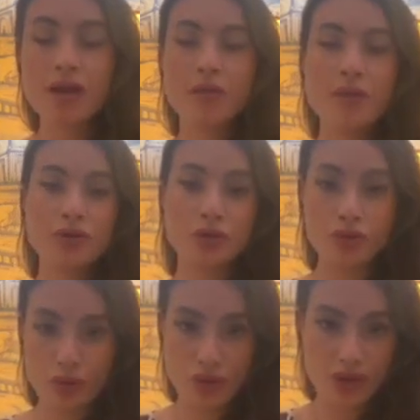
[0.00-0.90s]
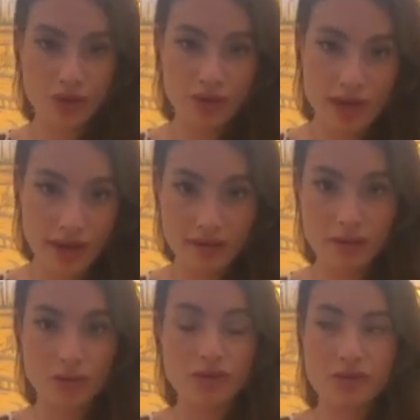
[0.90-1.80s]
but to truly connect
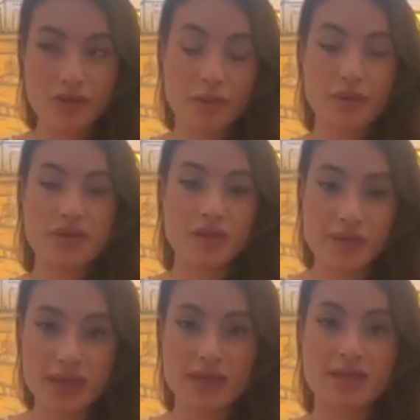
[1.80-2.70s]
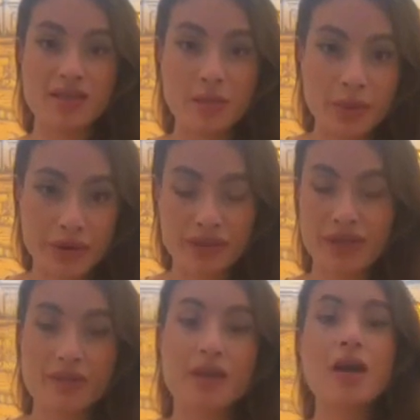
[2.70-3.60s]
to different possibilities is important.